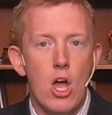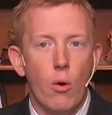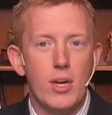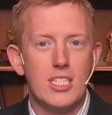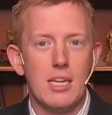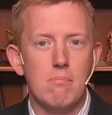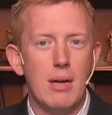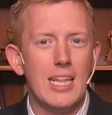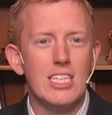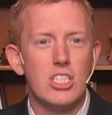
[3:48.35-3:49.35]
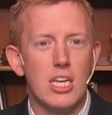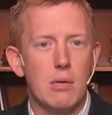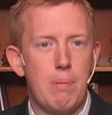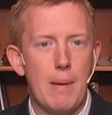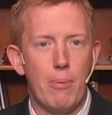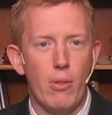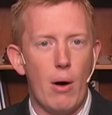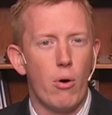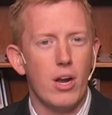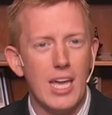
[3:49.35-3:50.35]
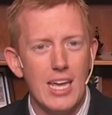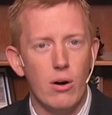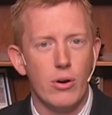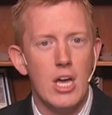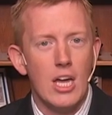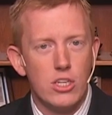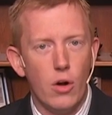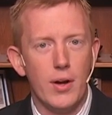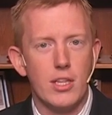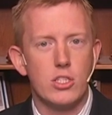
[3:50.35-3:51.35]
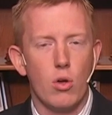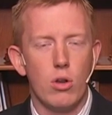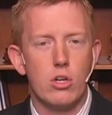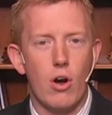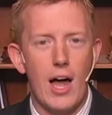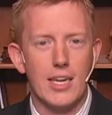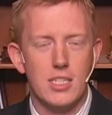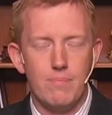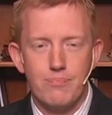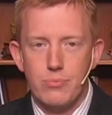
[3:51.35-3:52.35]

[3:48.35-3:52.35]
we've seen many sick people that were healed during the School of Christ.